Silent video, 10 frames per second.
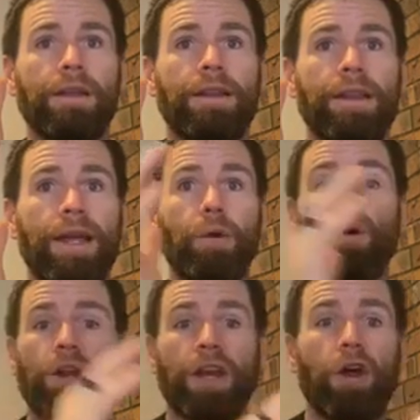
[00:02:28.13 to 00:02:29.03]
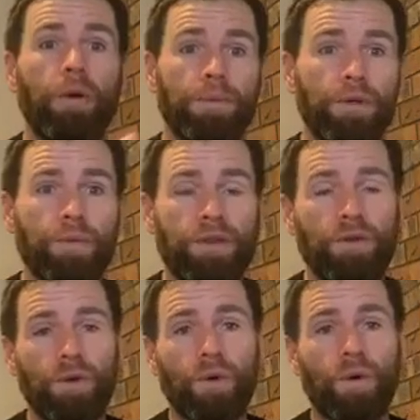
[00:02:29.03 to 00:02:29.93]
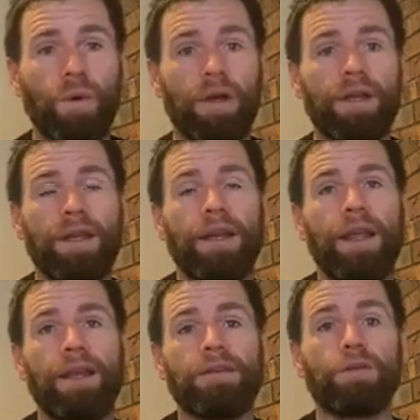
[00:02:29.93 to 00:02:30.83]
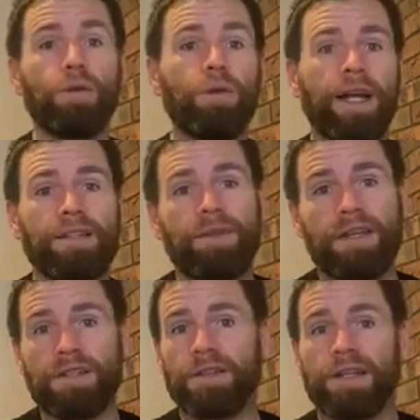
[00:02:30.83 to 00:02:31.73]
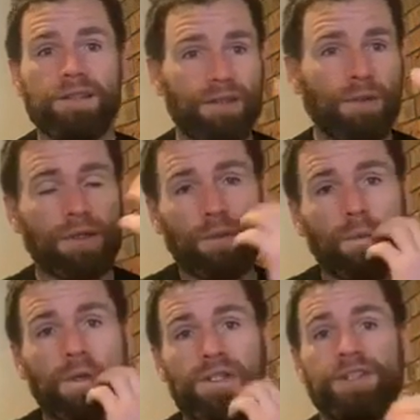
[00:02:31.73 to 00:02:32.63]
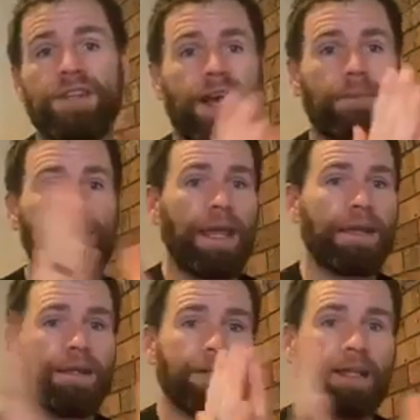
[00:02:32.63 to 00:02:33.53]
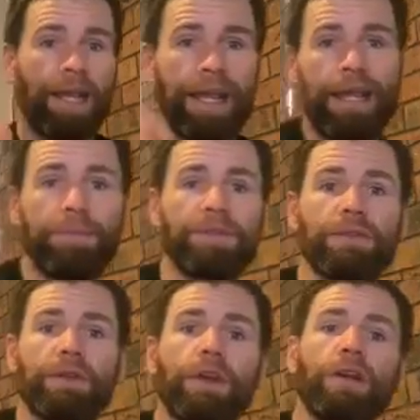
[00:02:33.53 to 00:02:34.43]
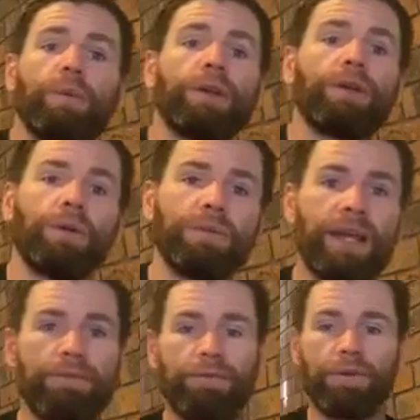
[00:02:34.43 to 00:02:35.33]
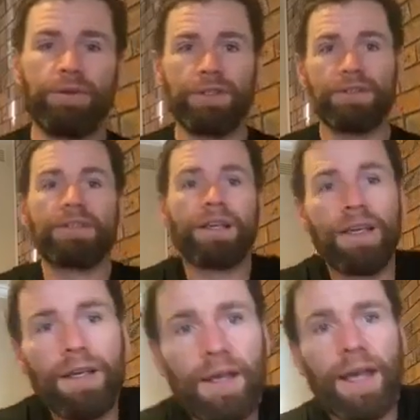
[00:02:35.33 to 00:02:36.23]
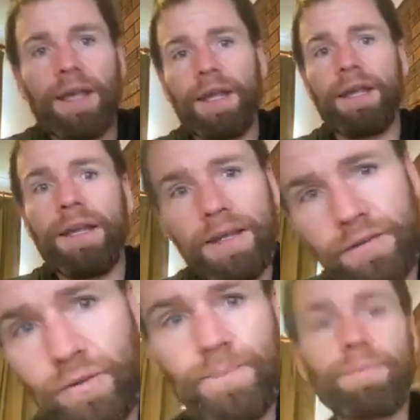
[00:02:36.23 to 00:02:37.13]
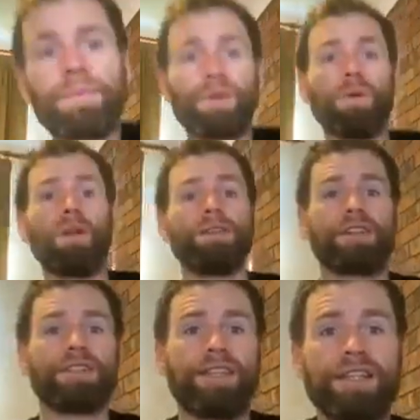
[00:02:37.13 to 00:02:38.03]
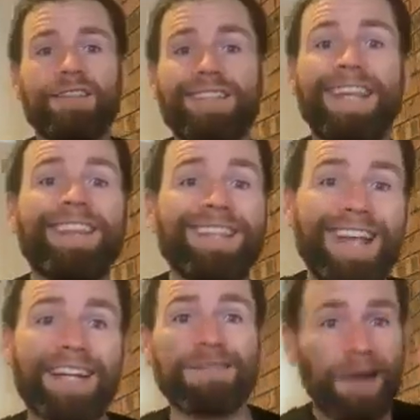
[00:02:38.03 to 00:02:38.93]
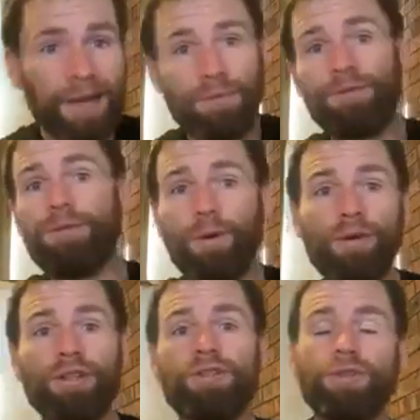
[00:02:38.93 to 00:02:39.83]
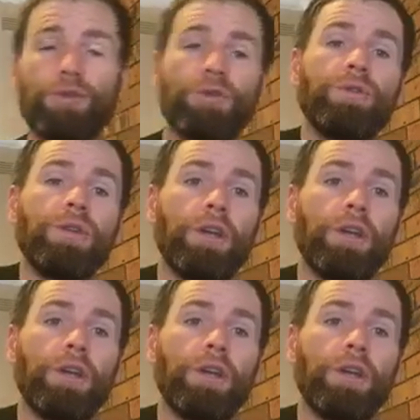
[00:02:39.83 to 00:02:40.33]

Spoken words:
They're all going to help you with your core work. And then glute activations like single leg glute bridges, banded clams, we call them Jane Fondas, and all those kinds of things, just to get things activated before you do